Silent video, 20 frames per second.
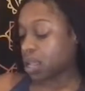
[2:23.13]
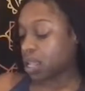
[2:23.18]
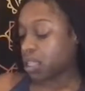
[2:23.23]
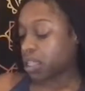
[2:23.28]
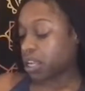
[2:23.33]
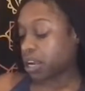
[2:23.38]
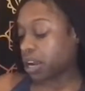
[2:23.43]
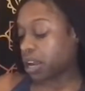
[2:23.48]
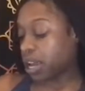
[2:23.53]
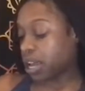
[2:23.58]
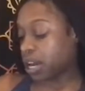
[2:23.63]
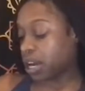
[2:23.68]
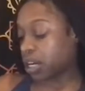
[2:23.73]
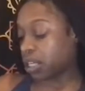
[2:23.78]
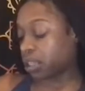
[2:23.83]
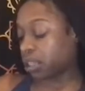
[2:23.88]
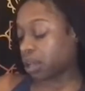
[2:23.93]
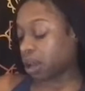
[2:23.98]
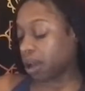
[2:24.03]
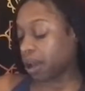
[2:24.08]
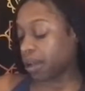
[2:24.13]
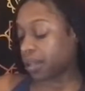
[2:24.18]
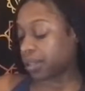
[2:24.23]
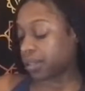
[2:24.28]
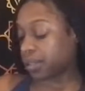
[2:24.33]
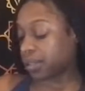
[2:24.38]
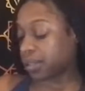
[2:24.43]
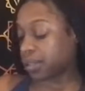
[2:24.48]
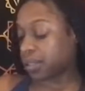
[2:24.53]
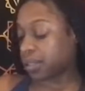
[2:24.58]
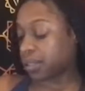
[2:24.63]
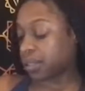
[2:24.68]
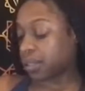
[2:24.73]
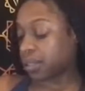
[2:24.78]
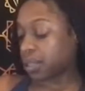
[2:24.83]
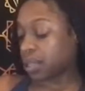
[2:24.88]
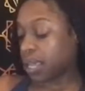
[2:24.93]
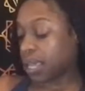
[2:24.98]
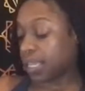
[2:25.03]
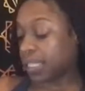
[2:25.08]
their inner thoughts
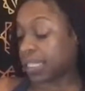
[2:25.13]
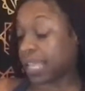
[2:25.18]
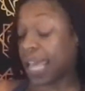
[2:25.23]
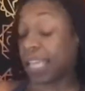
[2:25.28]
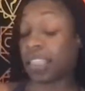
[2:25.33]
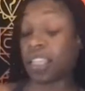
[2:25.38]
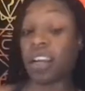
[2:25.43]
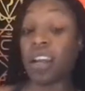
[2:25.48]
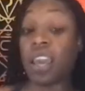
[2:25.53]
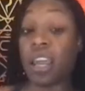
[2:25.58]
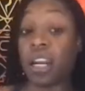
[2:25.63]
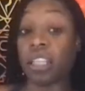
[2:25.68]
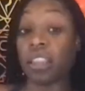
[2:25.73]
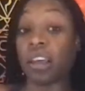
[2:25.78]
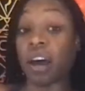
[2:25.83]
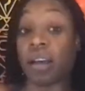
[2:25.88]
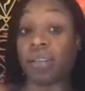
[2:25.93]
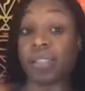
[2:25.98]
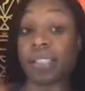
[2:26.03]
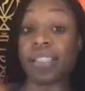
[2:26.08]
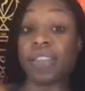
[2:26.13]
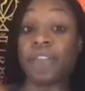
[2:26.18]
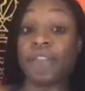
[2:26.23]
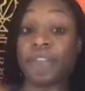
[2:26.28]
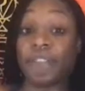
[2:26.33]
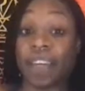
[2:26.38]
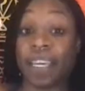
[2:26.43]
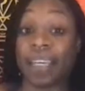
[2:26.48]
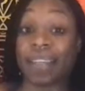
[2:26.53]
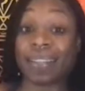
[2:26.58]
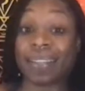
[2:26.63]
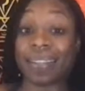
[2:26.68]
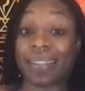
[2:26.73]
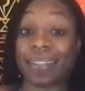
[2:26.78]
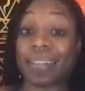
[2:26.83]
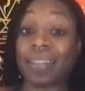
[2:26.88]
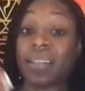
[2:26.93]
is fixed.